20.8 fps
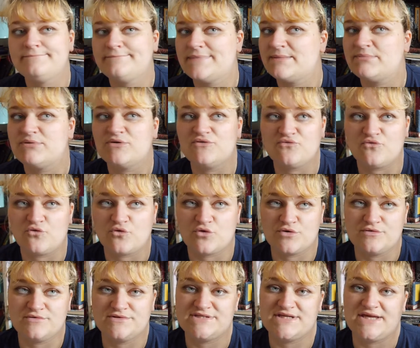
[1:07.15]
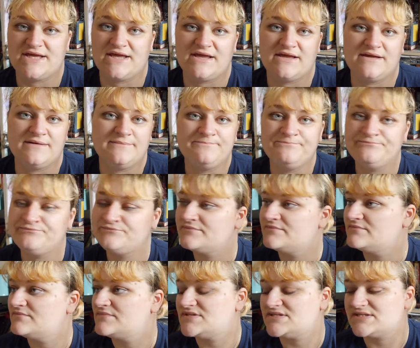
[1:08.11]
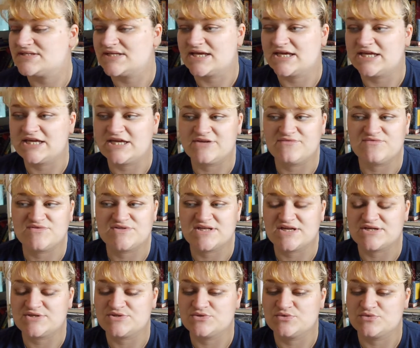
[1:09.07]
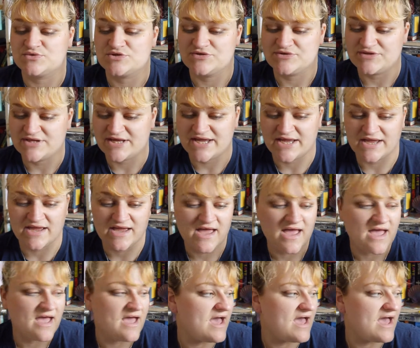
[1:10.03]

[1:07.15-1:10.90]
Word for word: people of royalty, slaves, that sort of thing,